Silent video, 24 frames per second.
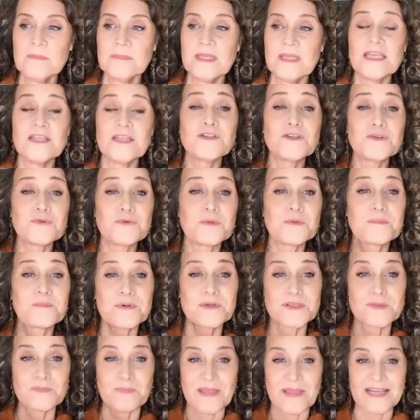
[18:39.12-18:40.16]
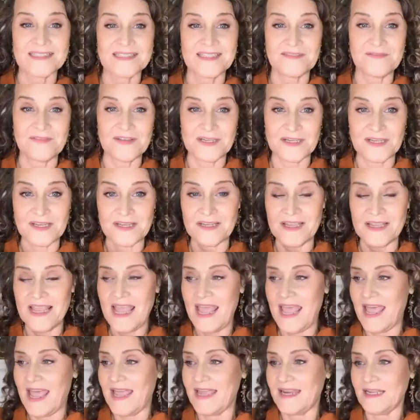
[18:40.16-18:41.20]
into a perspective and
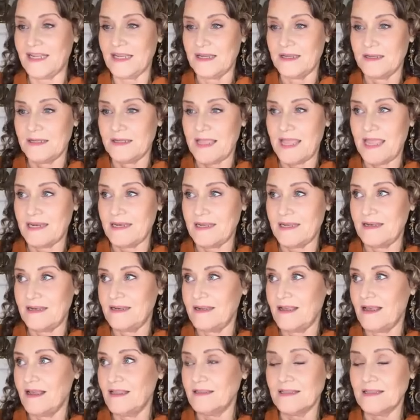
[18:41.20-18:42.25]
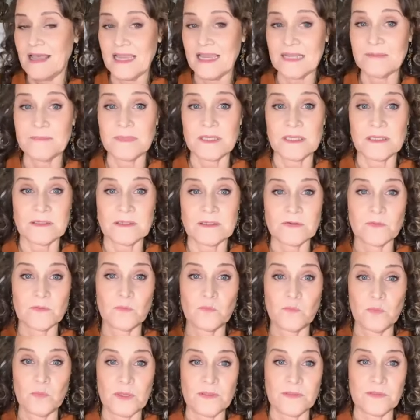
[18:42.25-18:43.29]
an alignment
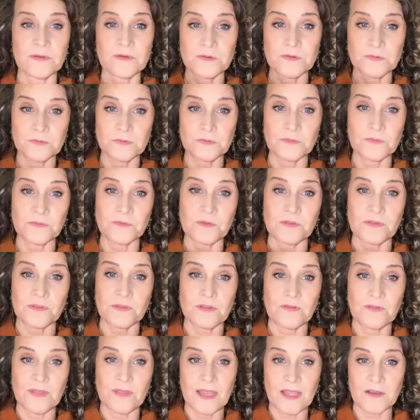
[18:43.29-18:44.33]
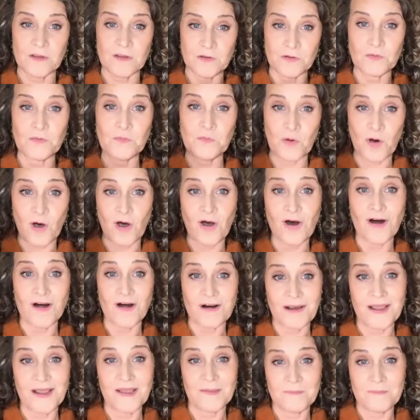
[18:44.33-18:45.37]
with the truth that you
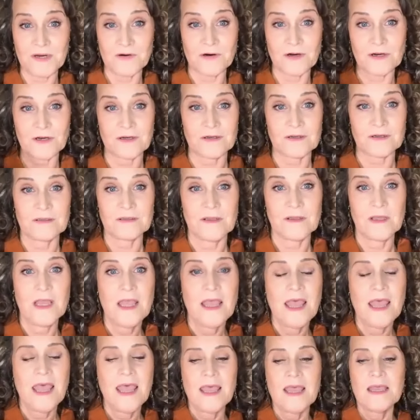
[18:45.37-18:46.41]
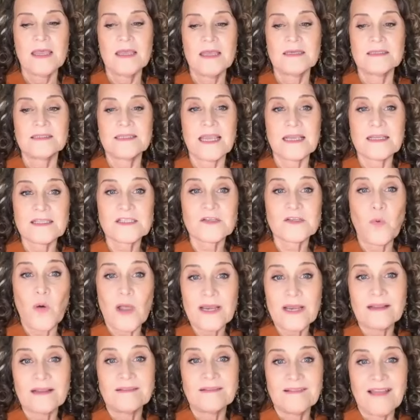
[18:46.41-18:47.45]
are a miracle. It takes
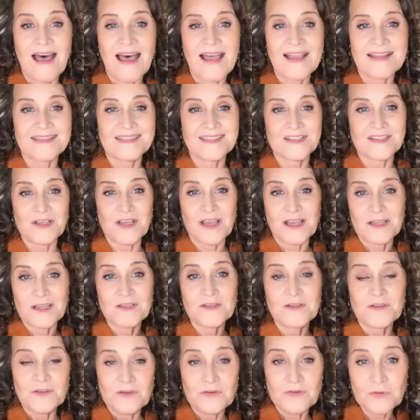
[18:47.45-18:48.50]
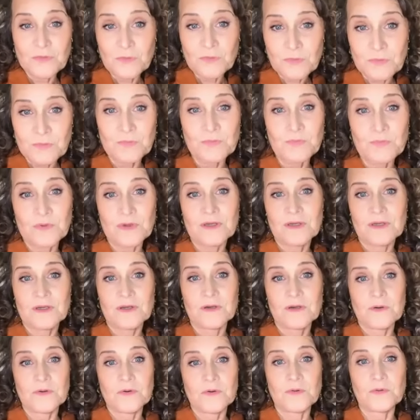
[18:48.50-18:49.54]
quite a lot to undo
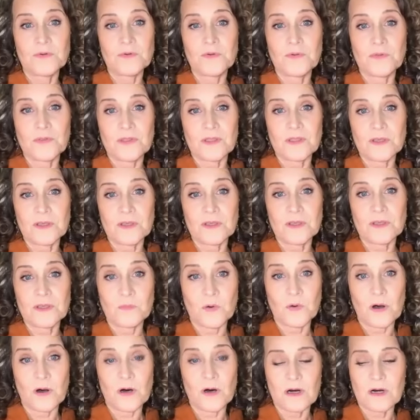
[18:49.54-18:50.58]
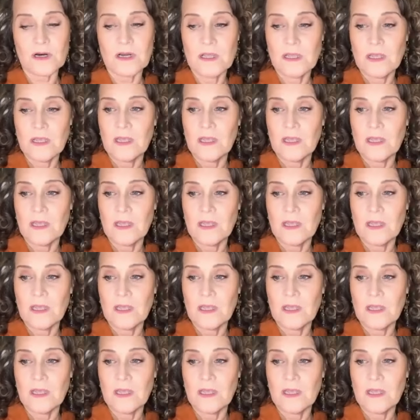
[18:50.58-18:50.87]
who you think you are